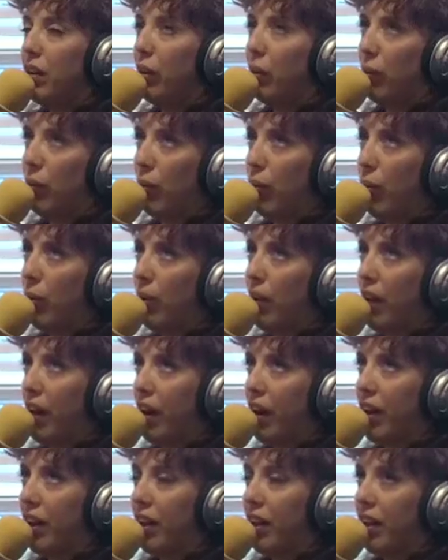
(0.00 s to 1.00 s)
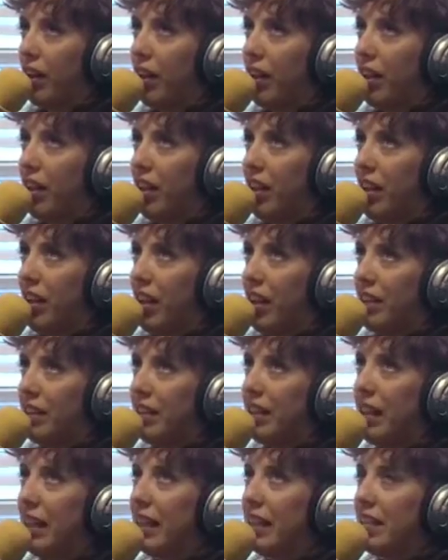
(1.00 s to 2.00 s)
Aurora.
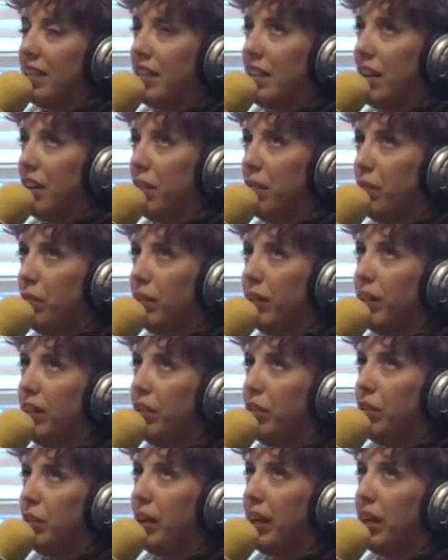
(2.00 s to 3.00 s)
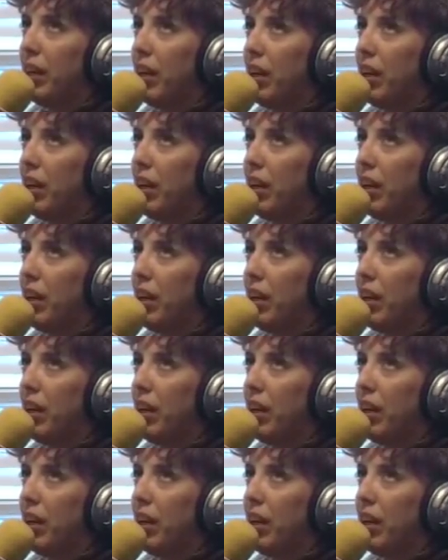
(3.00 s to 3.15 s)
It's like doing...